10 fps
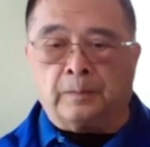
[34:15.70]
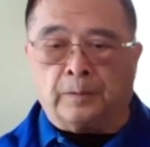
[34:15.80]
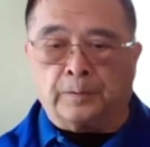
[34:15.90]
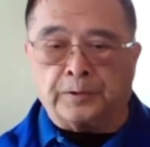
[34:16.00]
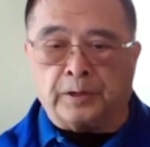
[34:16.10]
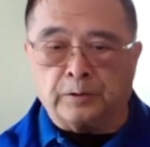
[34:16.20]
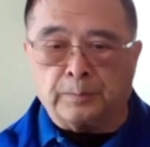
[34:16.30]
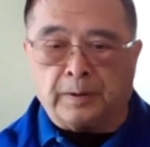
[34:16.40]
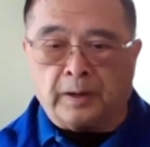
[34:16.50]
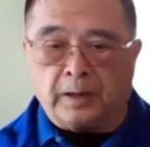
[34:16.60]
Rotate
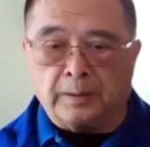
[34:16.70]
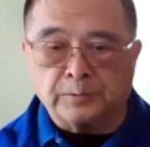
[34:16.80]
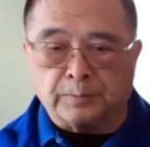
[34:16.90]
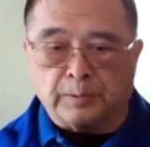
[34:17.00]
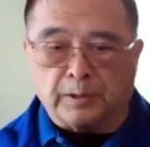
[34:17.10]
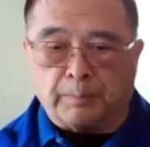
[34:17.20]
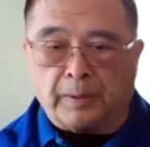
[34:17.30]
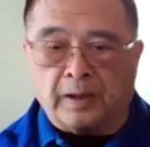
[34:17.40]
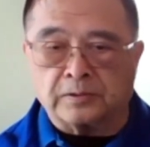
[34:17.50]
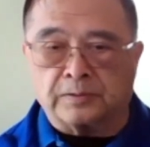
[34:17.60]
your palms. Bring the
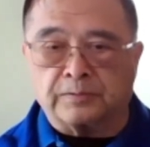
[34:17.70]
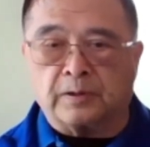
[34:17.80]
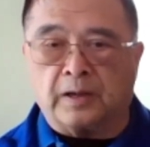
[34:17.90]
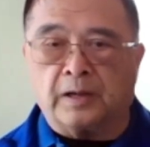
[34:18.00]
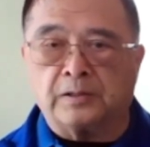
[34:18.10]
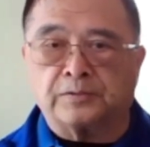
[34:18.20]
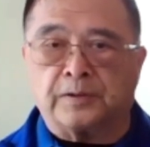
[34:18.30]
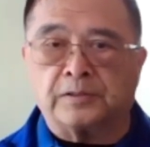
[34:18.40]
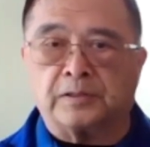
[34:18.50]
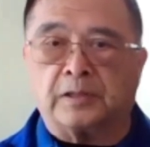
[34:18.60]
backs of your hands
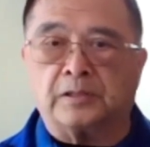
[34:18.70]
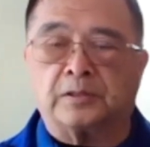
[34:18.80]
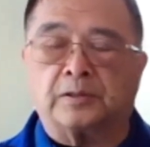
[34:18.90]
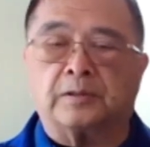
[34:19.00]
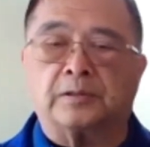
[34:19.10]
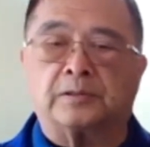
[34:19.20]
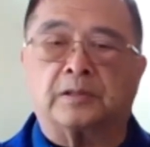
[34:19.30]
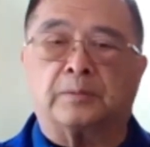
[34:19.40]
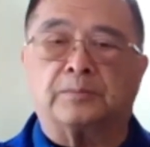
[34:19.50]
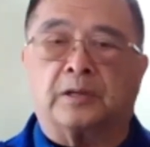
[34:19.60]
facing each other as it
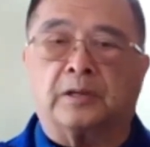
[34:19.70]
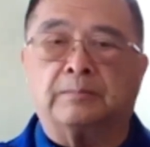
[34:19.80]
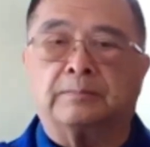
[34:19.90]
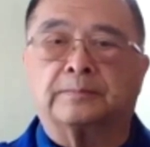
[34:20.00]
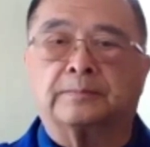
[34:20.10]
comes up.